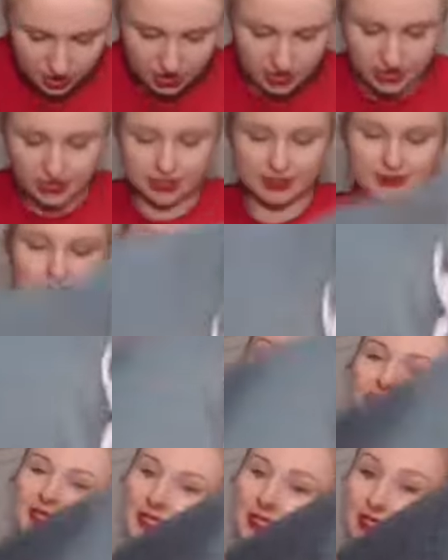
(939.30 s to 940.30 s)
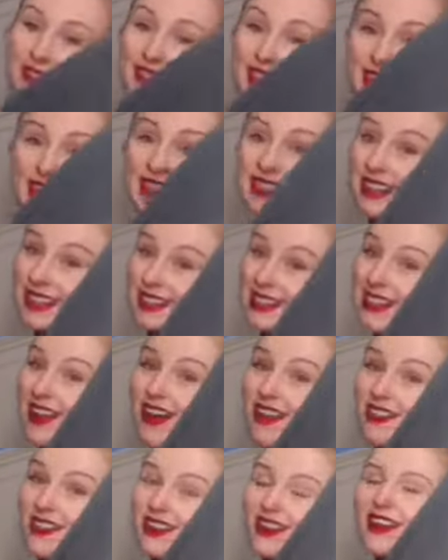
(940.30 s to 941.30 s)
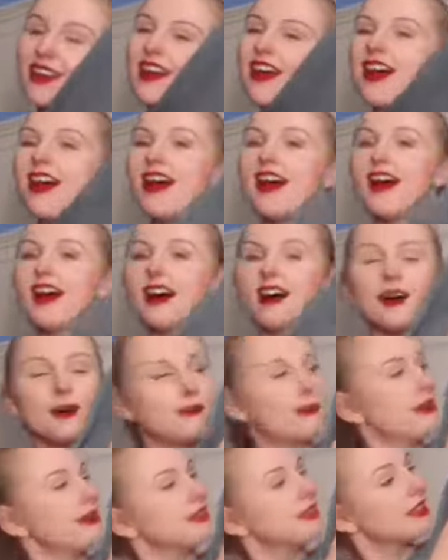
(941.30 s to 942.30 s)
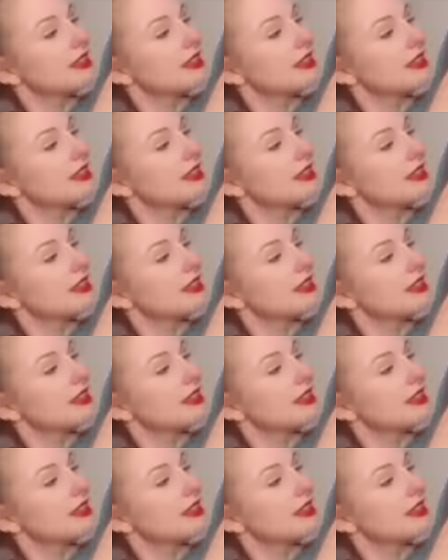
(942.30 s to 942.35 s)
this is, you can tell I like the color. Um, it's